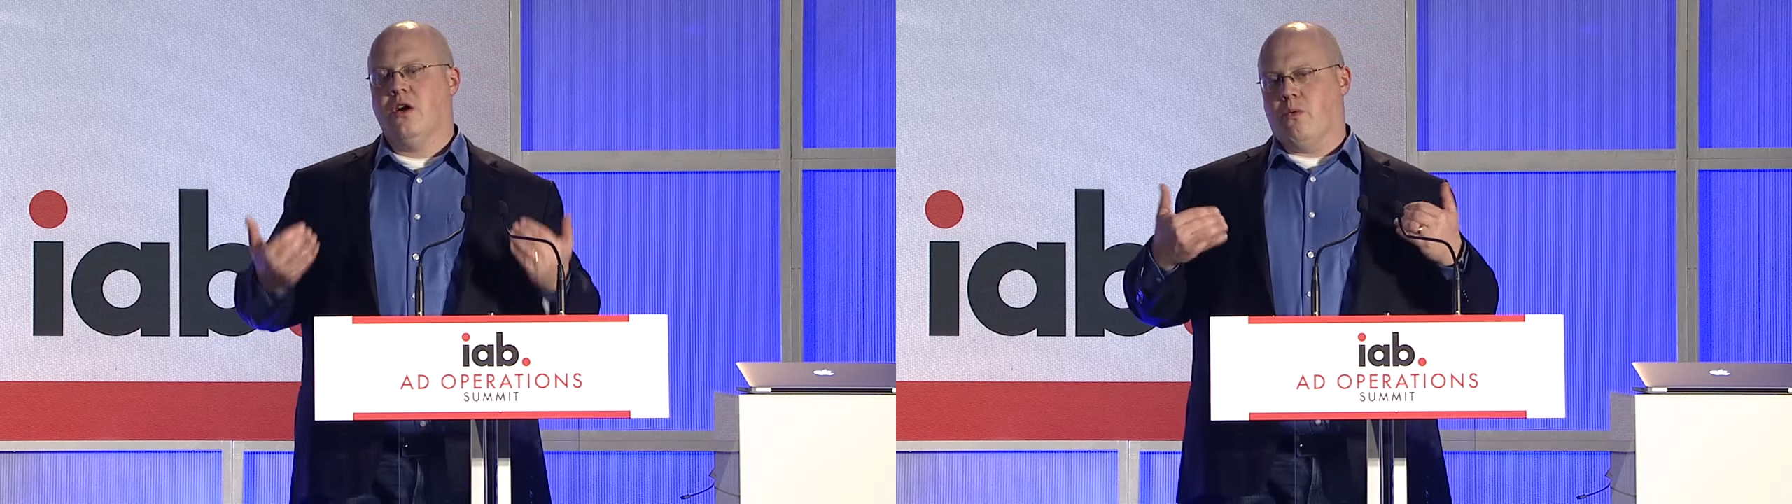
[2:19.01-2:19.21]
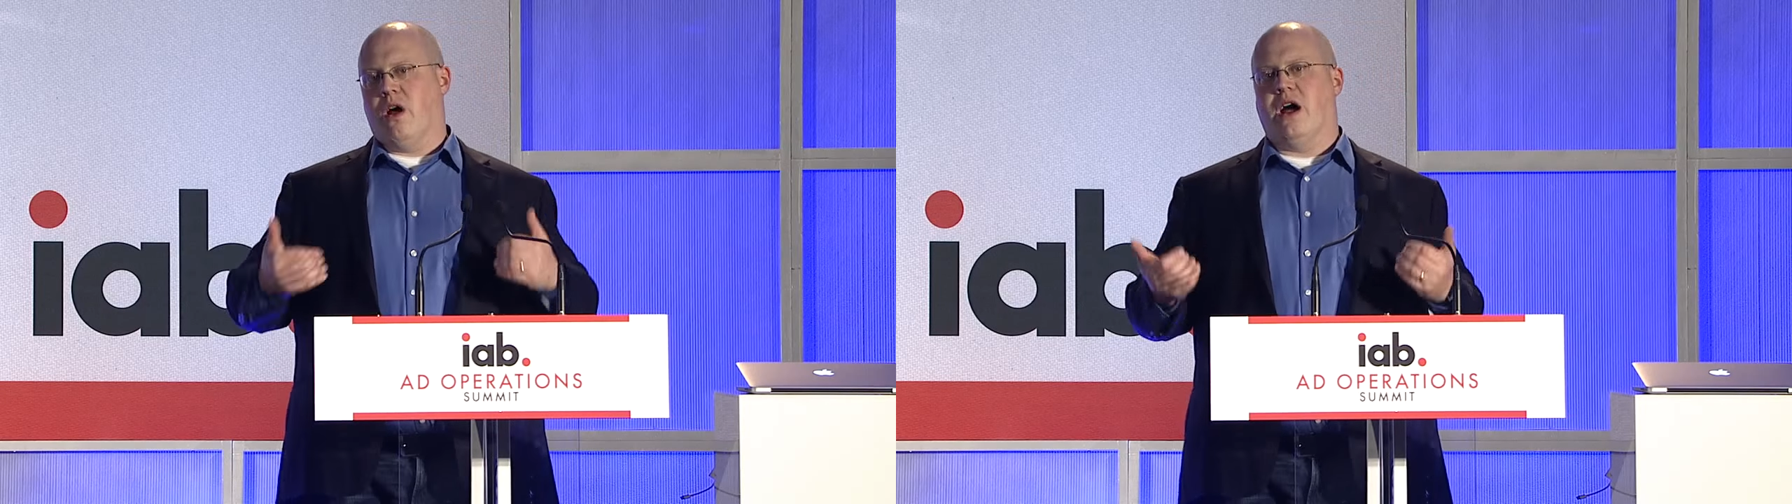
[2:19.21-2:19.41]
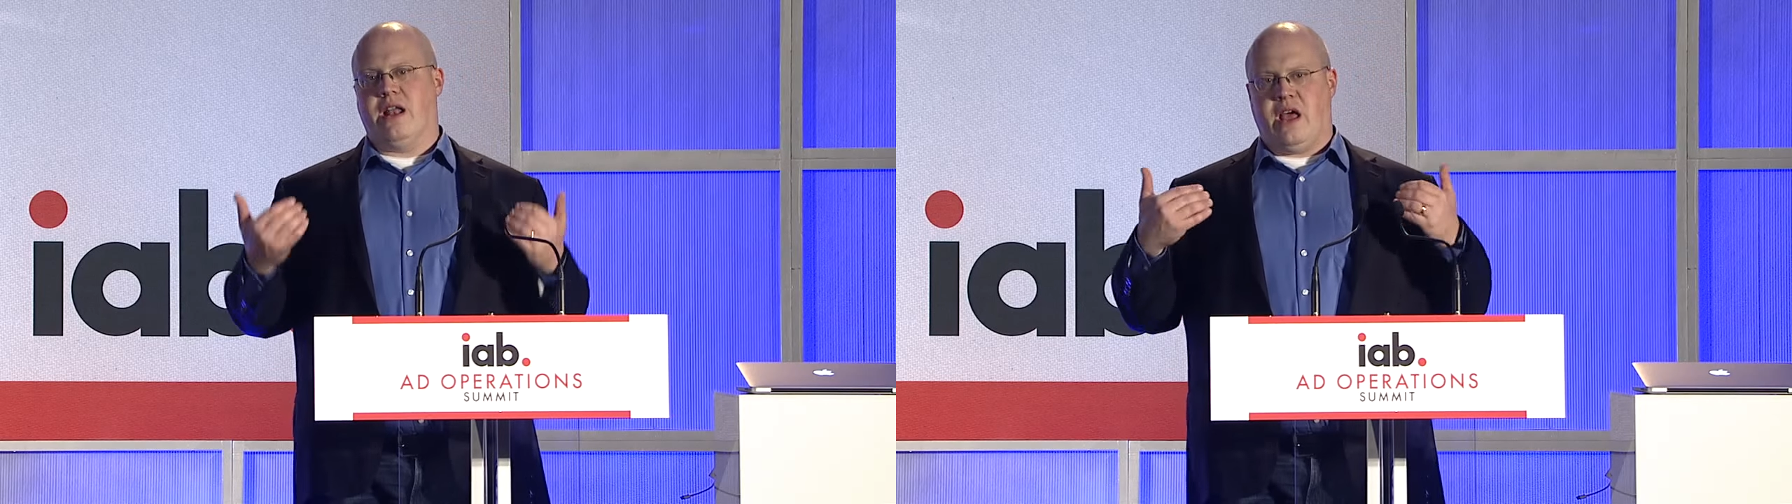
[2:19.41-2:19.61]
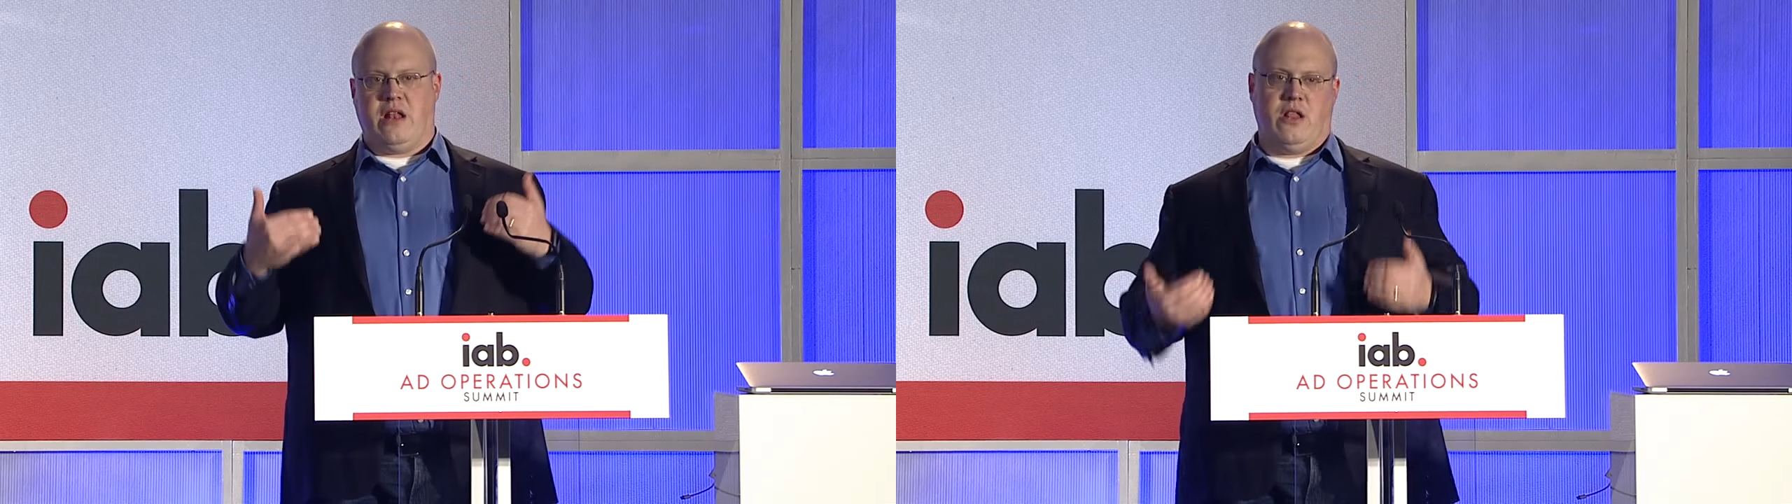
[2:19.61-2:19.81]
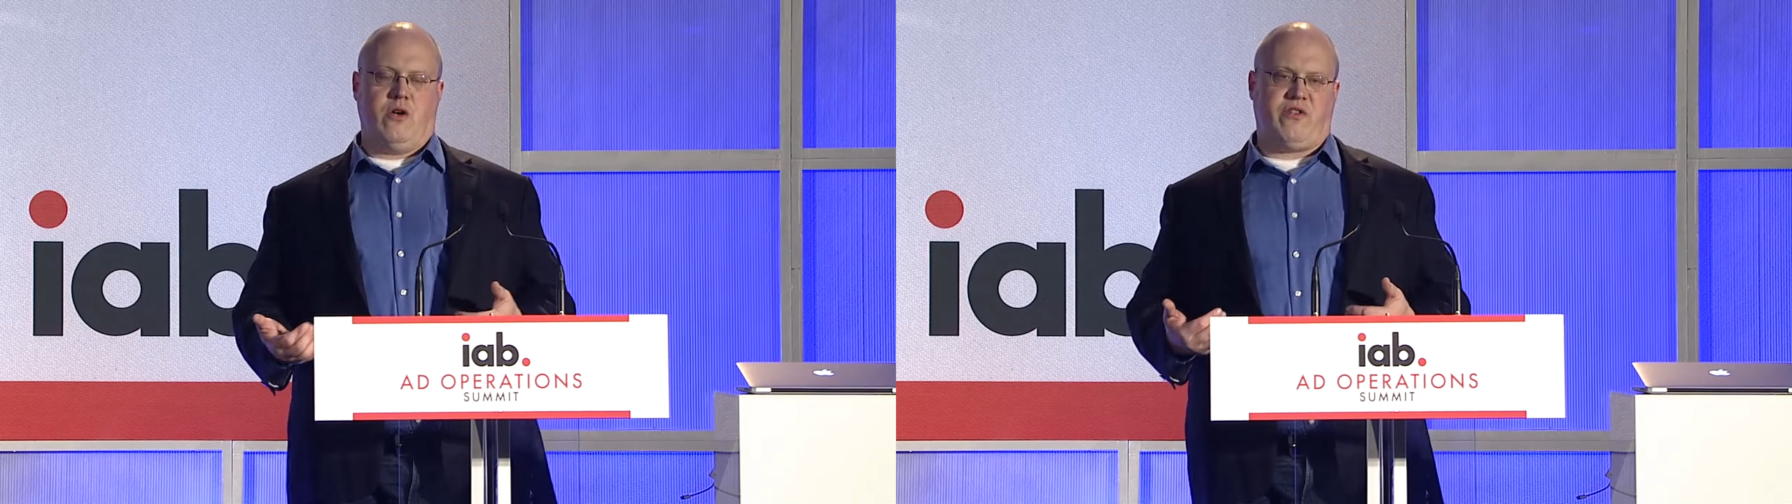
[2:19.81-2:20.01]
run
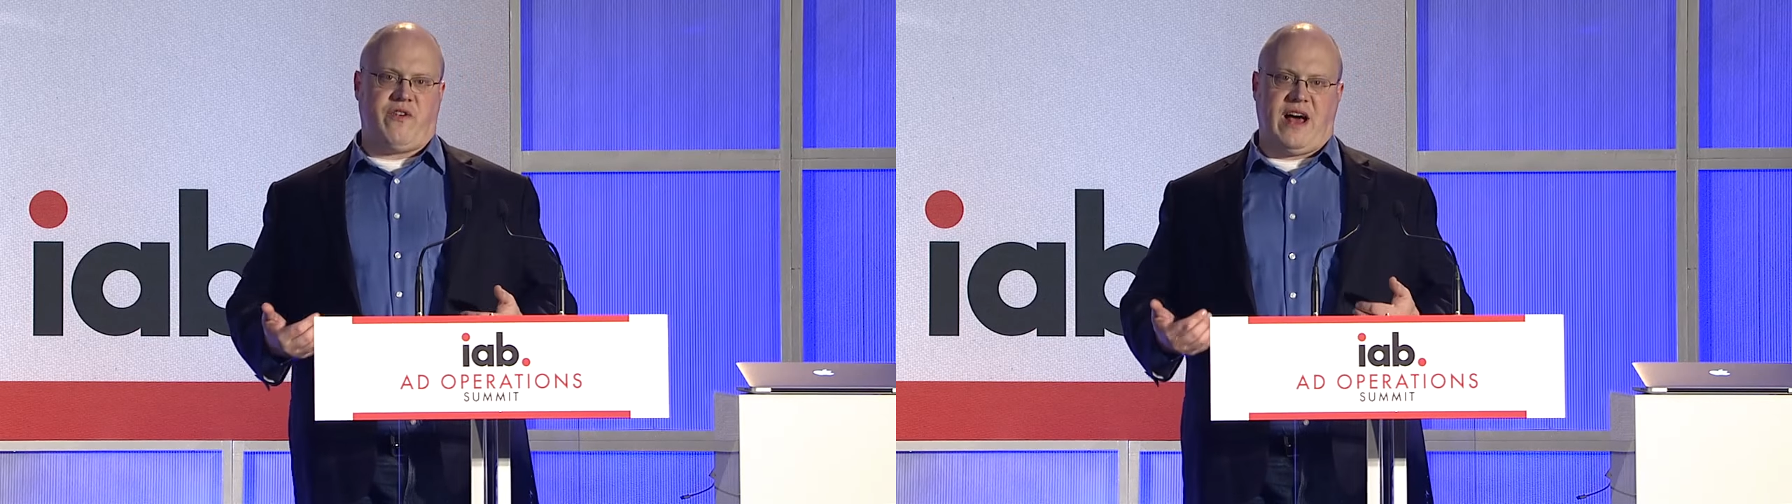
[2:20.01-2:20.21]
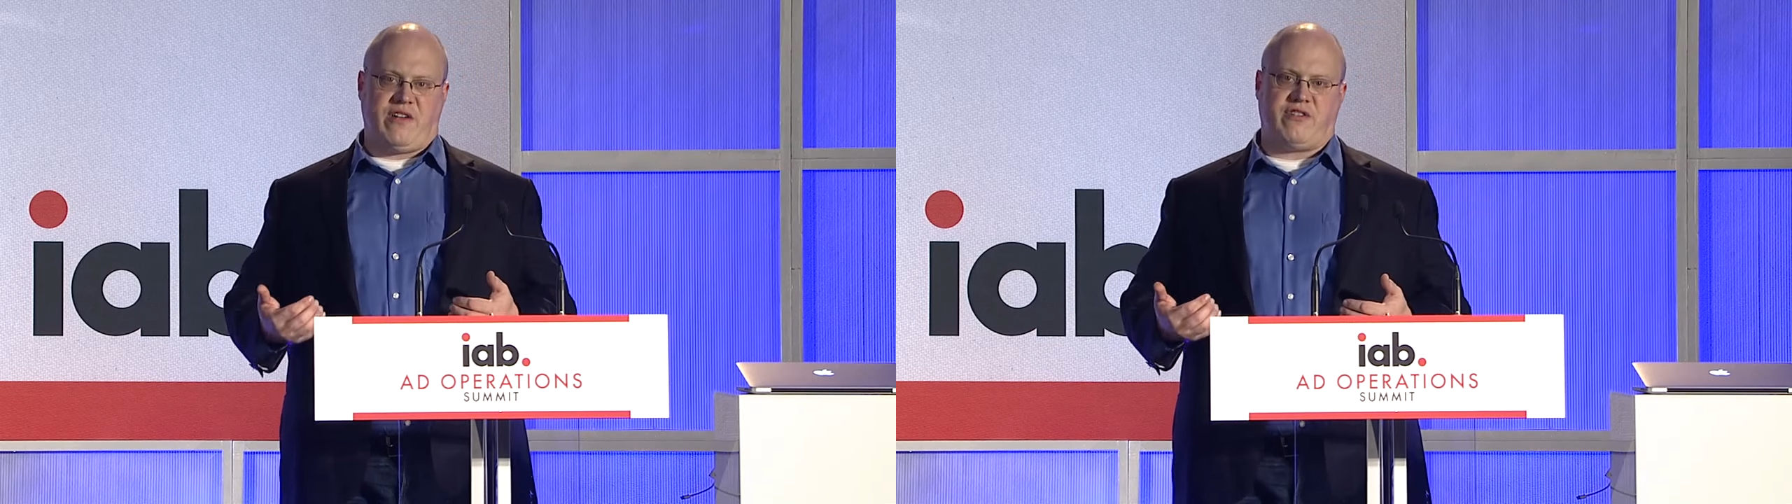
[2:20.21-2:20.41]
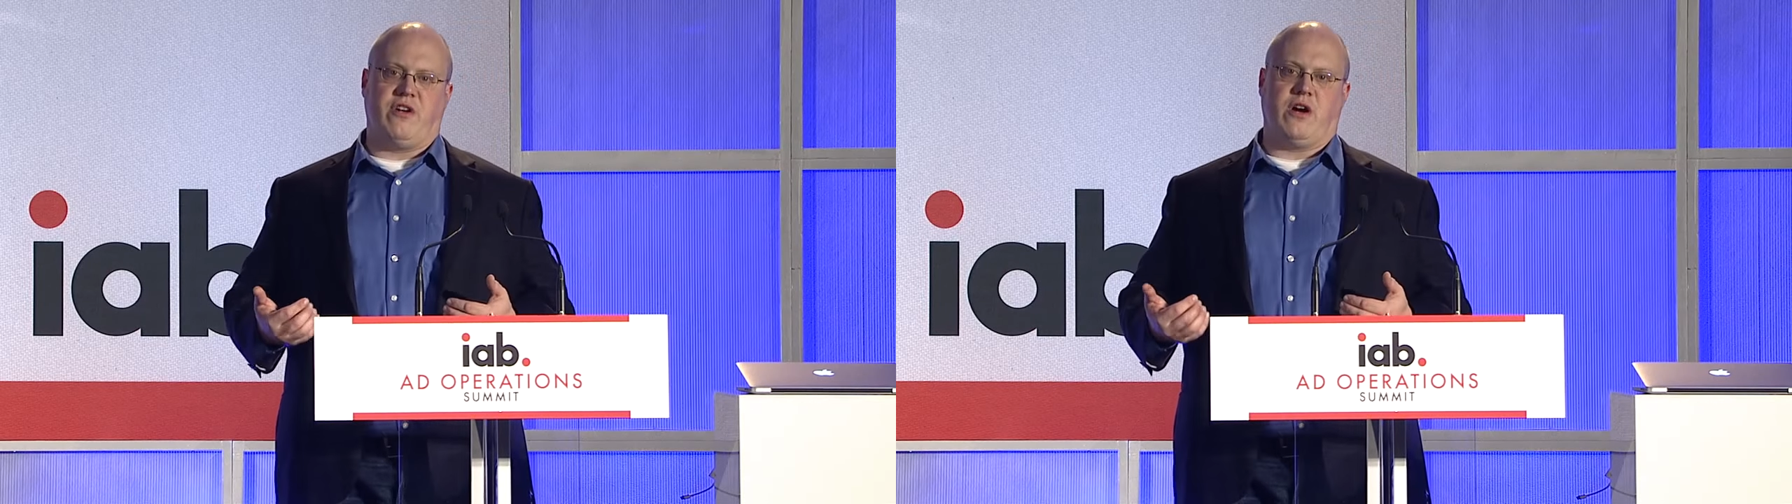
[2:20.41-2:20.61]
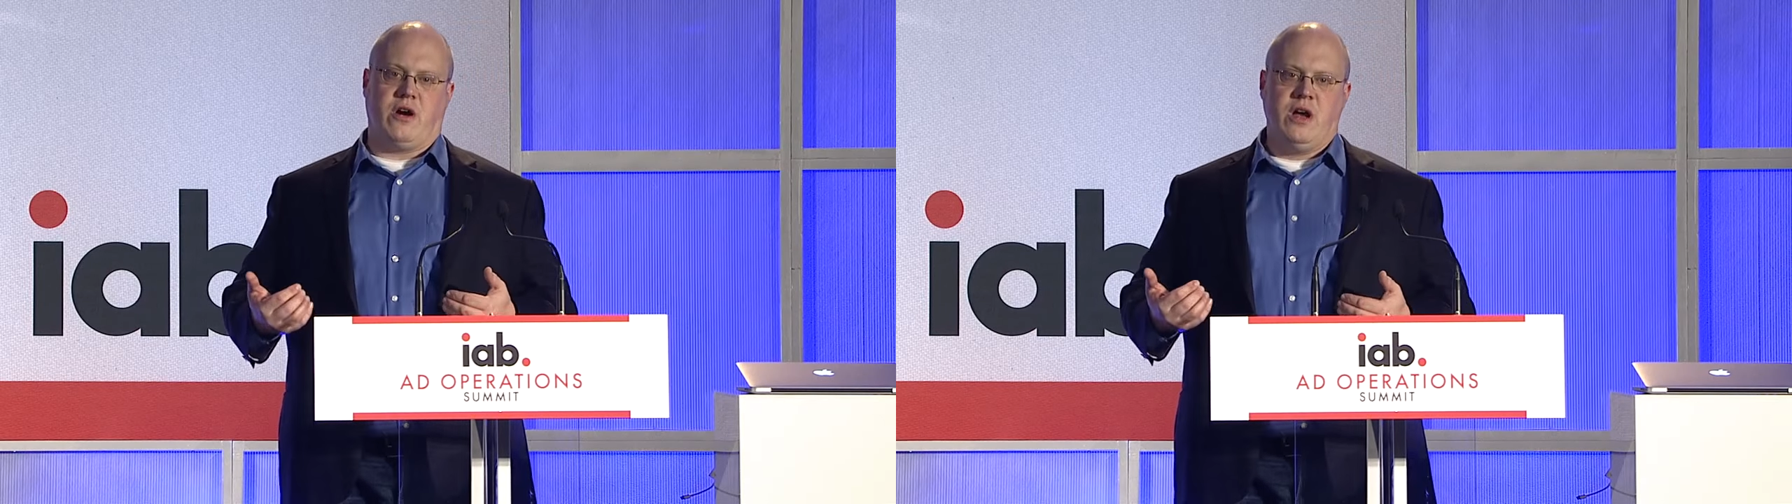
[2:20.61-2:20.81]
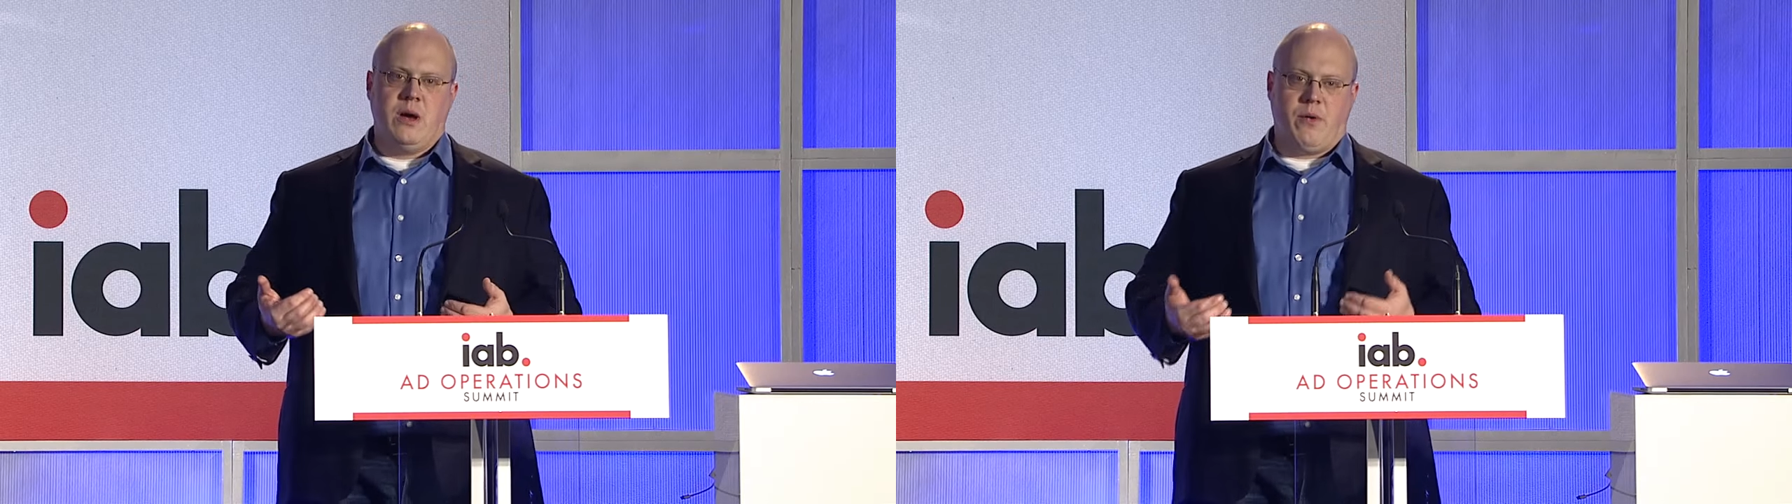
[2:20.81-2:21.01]
and load faster,